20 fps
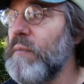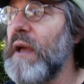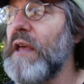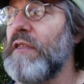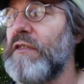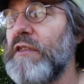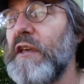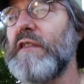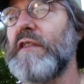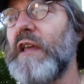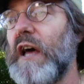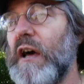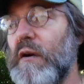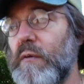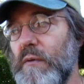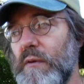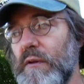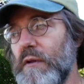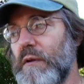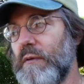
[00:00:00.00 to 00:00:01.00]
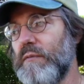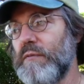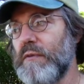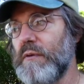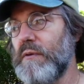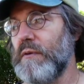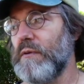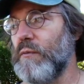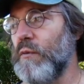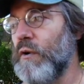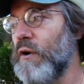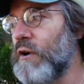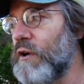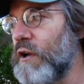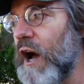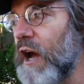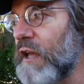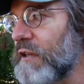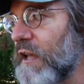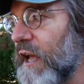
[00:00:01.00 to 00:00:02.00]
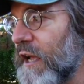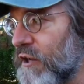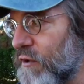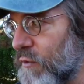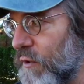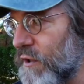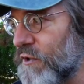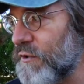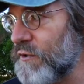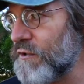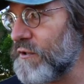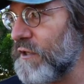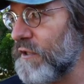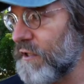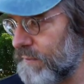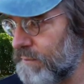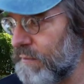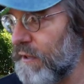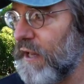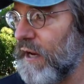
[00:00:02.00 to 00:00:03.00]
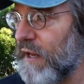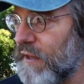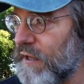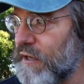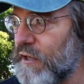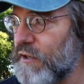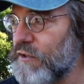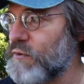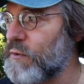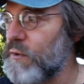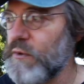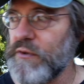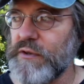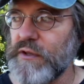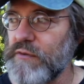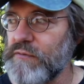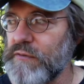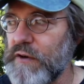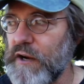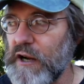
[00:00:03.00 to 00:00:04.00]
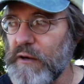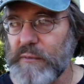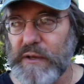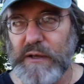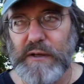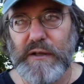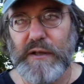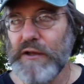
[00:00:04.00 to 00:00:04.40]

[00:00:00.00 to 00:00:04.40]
may think that we're godlike creatures on this planet that control the environment.